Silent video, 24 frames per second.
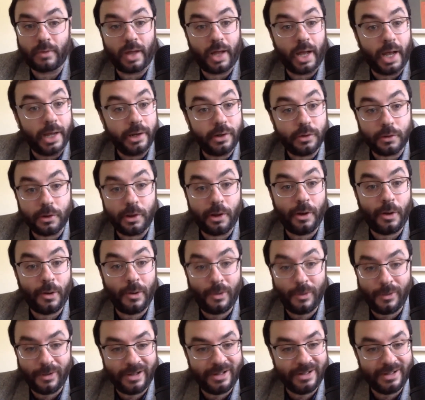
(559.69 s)
I don't
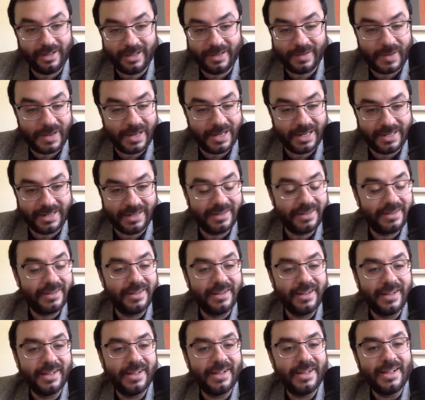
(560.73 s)
know. I mean,
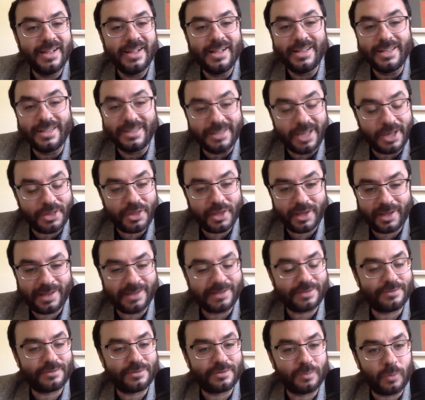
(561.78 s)
nothing
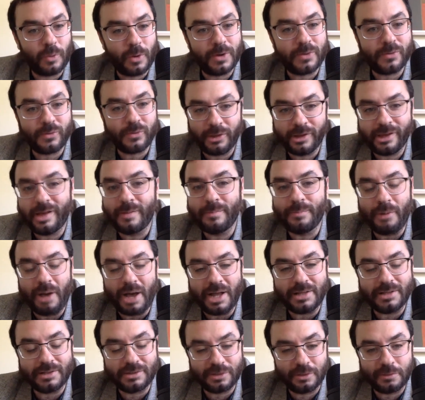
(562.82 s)
has worked really on
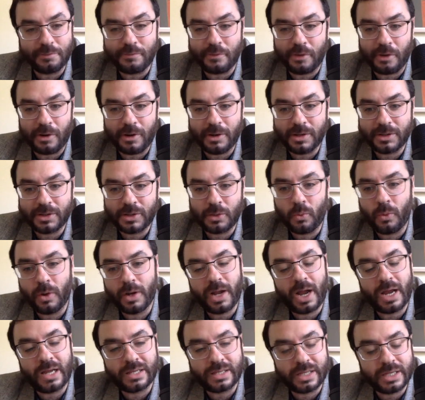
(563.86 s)
Biden so far. So
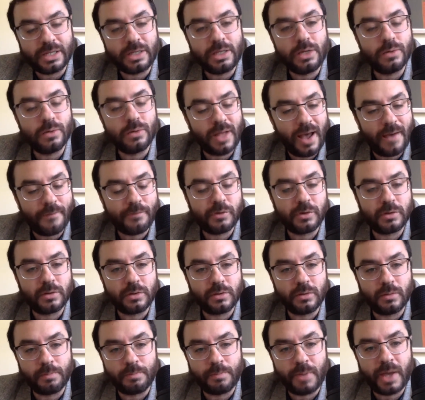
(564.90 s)
what I think you would have
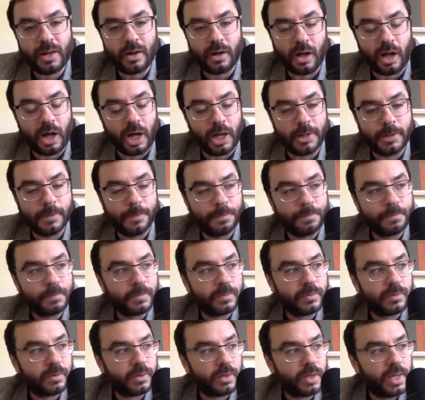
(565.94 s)
to bet on
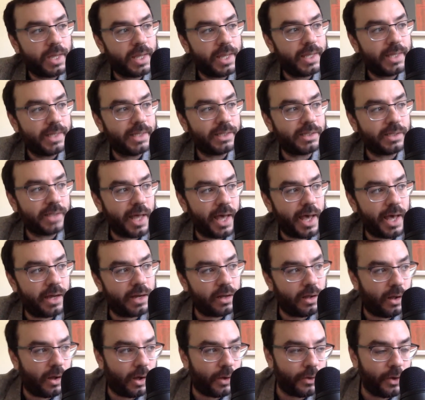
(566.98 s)
is
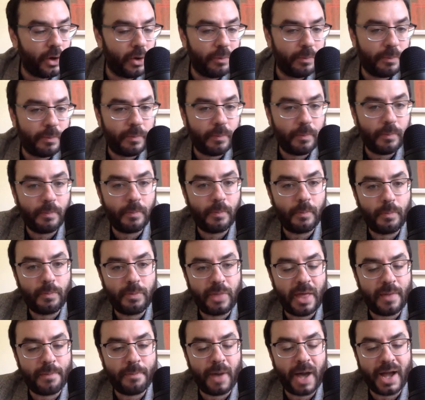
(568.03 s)
that although
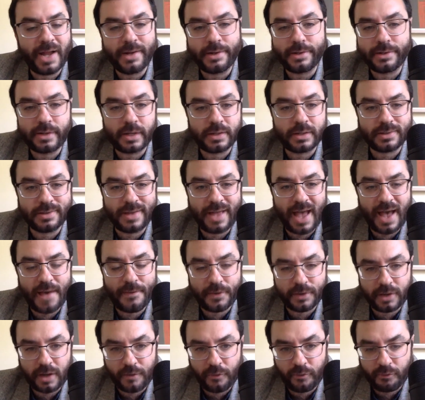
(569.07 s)
that Biden doesn't
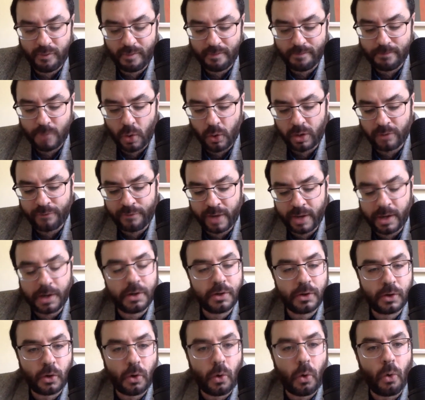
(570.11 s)
have enough of a
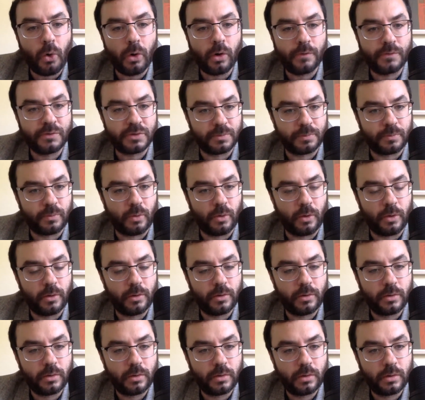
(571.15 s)
motivated core of
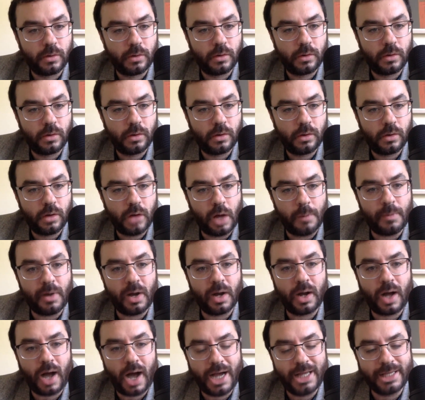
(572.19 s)
support
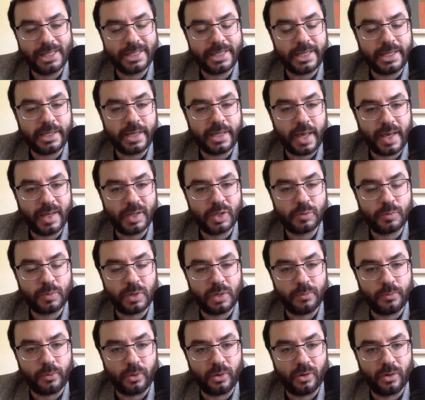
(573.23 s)
among highly engaged
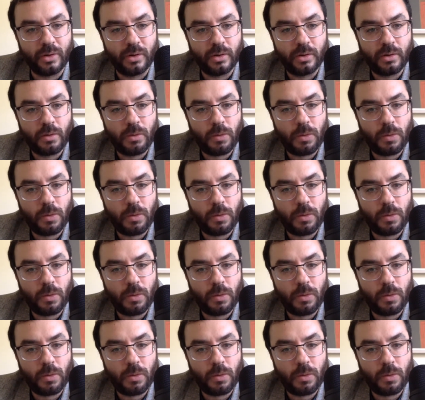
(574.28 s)
people